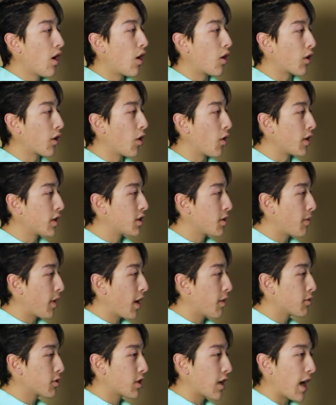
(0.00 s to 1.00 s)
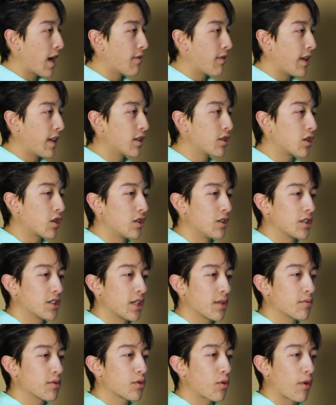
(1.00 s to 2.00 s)
are going to be able to have
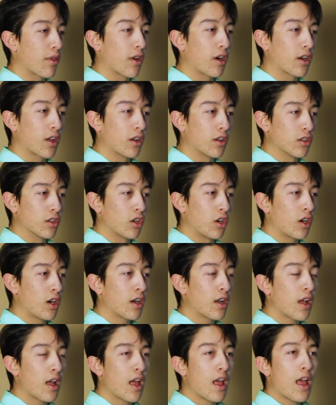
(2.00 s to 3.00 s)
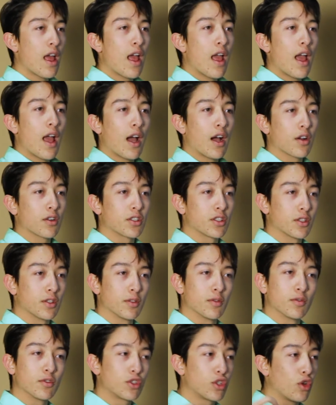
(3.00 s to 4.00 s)
internships where they're going to learn how
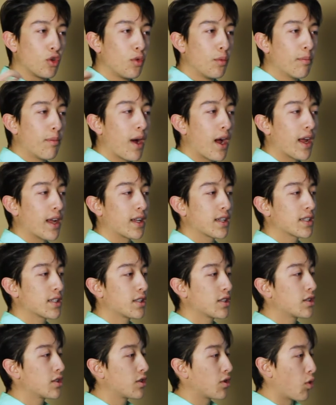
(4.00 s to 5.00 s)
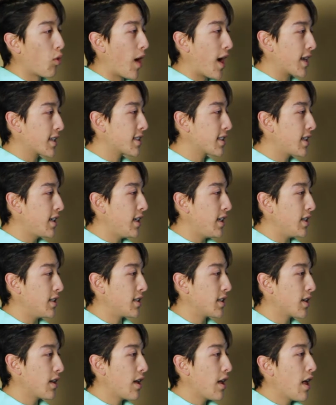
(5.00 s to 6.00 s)
to tune bikes, to wax
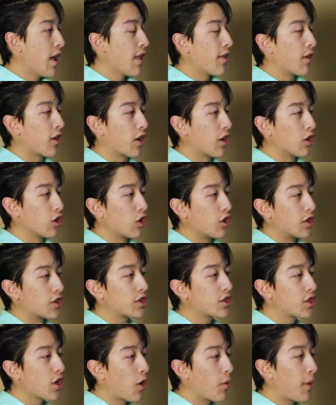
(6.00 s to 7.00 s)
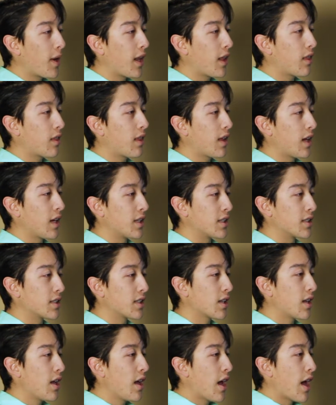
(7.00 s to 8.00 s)
skis. They're going to learn so many things,
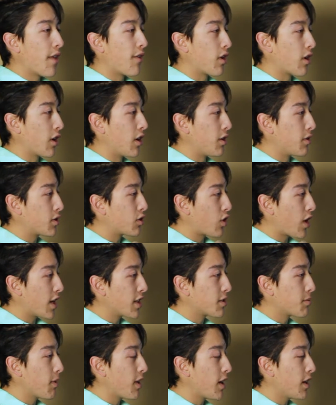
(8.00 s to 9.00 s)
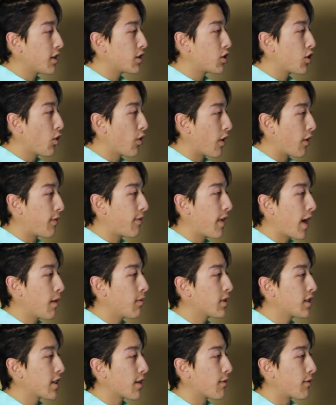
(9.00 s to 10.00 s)
and they're going to transmit it to their
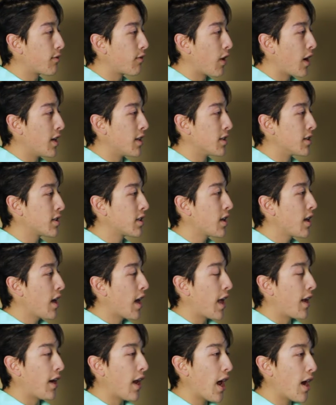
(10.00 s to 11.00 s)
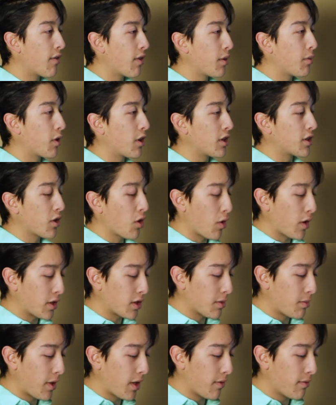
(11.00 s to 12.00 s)
families and friends, and everybody's going
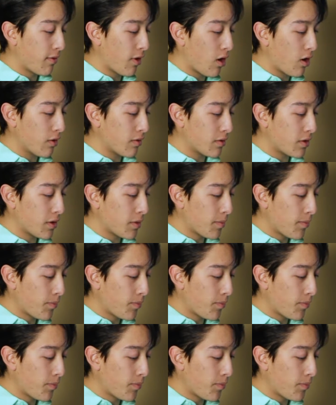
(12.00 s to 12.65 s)
to be involved.